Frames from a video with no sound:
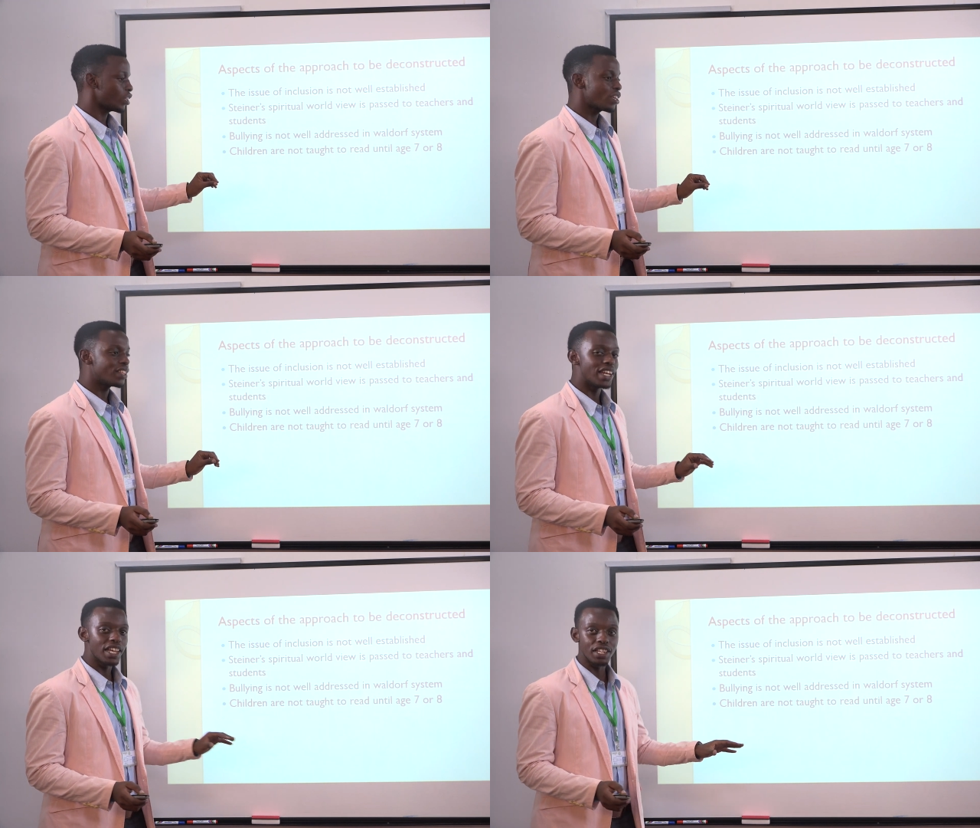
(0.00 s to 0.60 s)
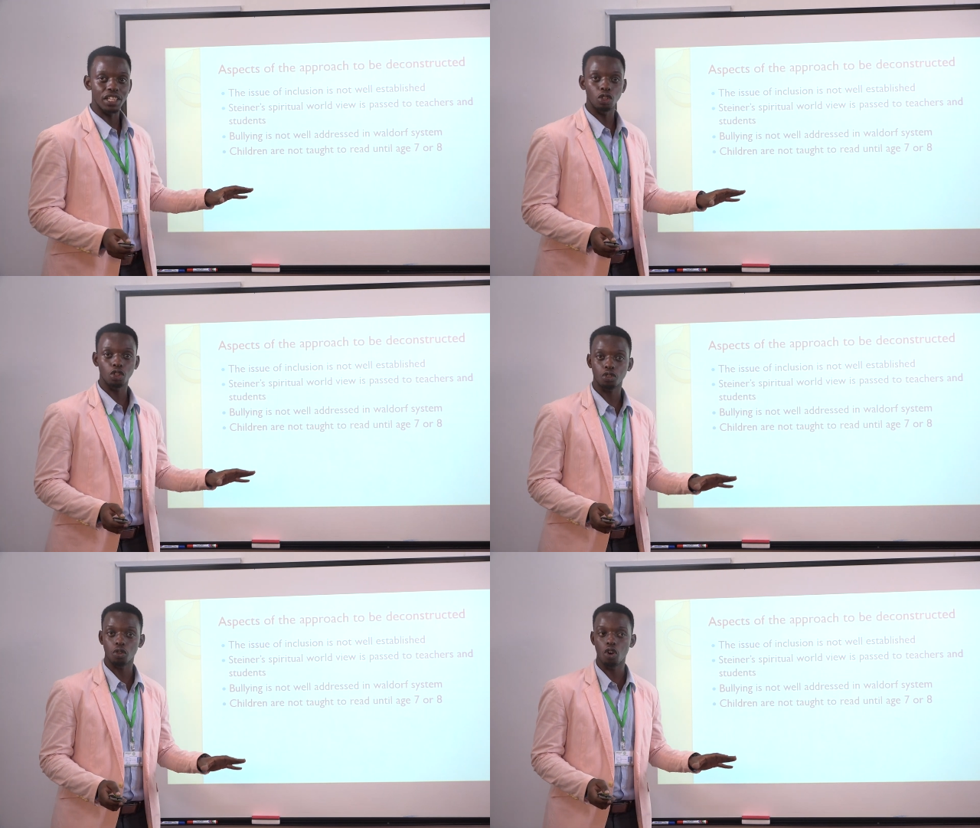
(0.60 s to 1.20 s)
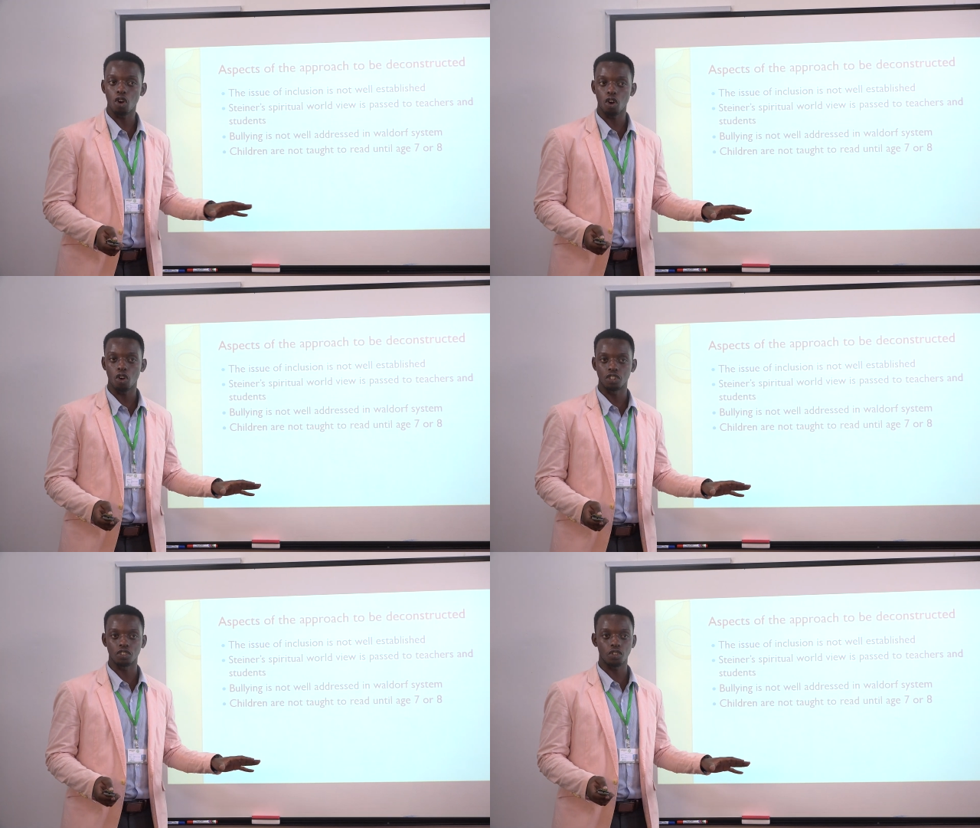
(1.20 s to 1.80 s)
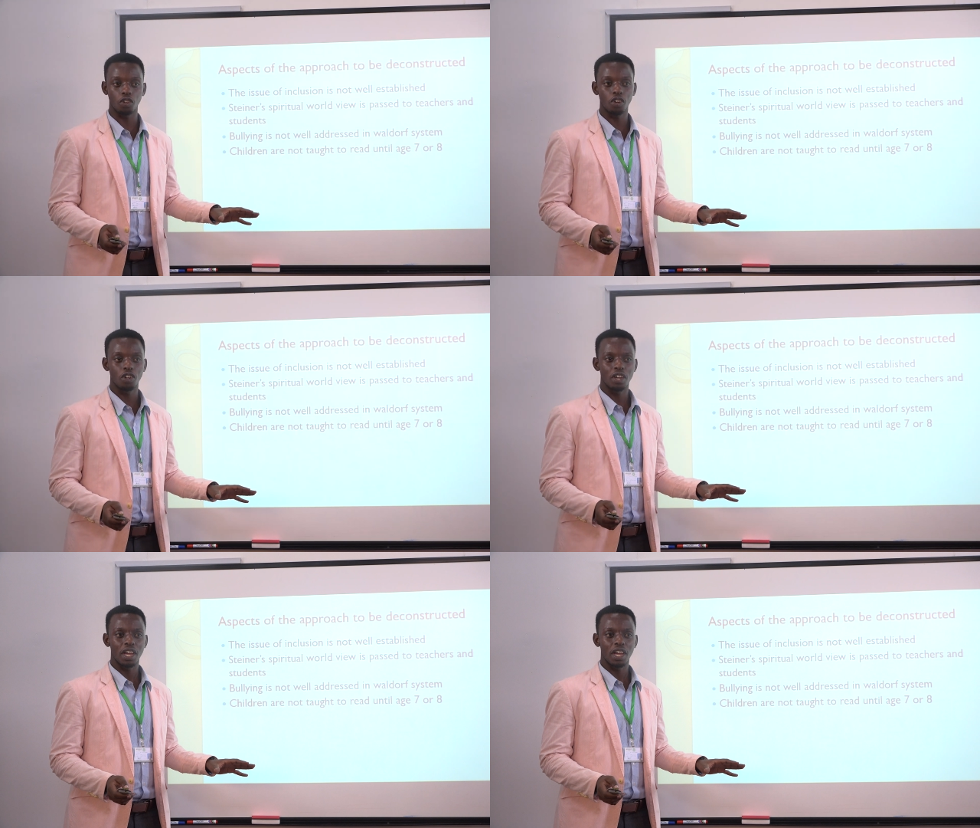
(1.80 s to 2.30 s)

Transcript: learning not to go on. So